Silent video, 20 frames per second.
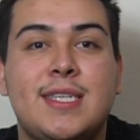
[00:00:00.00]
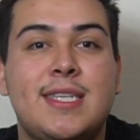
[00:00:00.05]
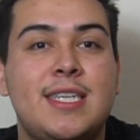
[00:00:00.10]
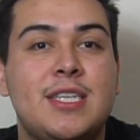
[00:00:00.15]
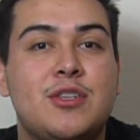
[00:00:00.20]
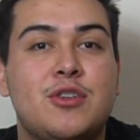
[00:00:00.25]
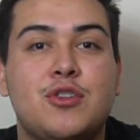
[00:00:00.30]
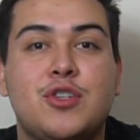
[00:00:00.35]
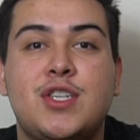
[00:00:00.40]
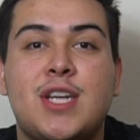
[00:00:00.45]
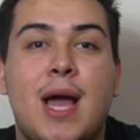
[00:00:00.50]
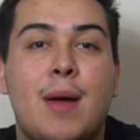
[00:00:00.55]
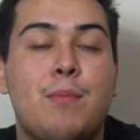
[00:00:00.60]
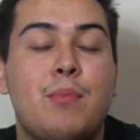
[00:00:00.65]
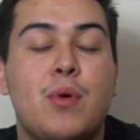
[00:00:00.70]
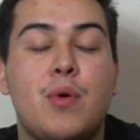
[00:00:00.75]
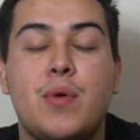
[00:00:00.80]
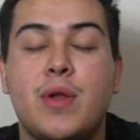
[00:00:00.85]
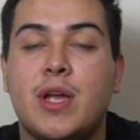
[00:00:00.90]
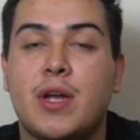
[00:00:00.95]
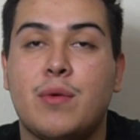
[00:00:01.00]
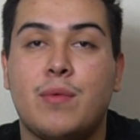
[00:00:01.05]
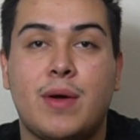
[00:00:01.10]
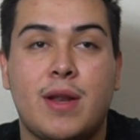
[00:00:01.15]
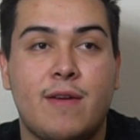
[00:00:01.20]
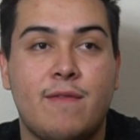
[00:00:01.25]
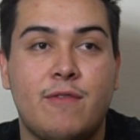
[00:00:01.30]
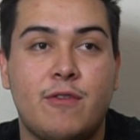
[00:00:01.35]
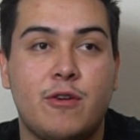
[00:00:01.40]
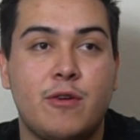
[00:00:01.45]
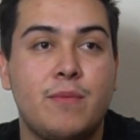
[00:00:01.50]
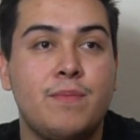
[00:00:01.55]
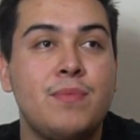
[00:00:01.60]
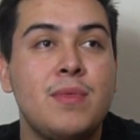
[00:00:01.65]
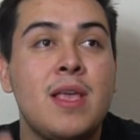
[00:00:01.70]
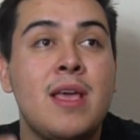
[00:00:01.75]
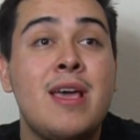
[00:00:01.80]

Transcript: teacher chaperoning or whatever.